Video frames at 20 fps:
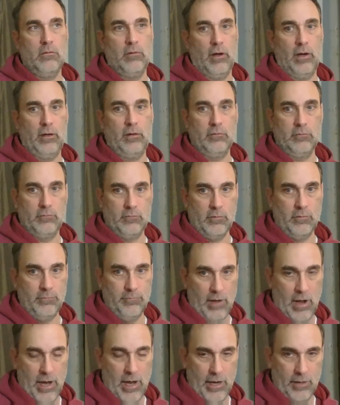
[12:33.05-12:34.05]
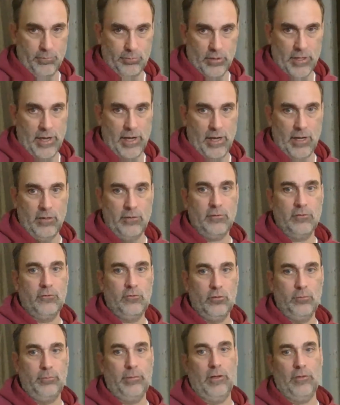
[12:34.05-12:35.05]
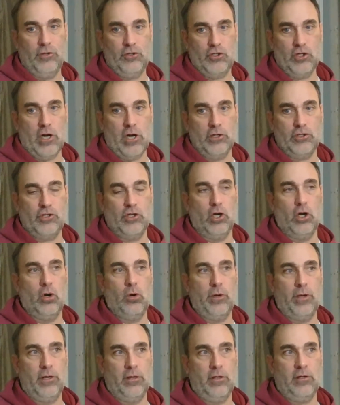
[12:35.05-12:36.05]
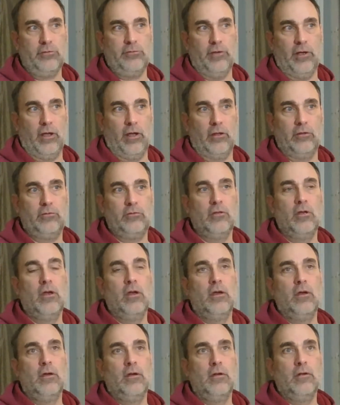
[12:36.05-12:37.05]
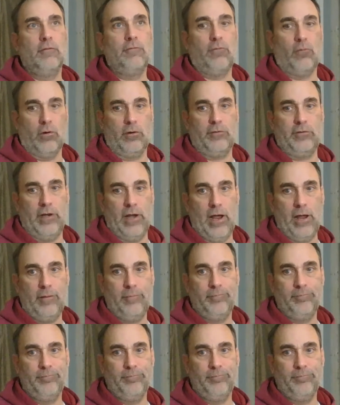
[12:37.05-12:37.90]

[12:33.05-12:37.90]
Right? I had planned to be at the SHOT Show in Las Vegas for today.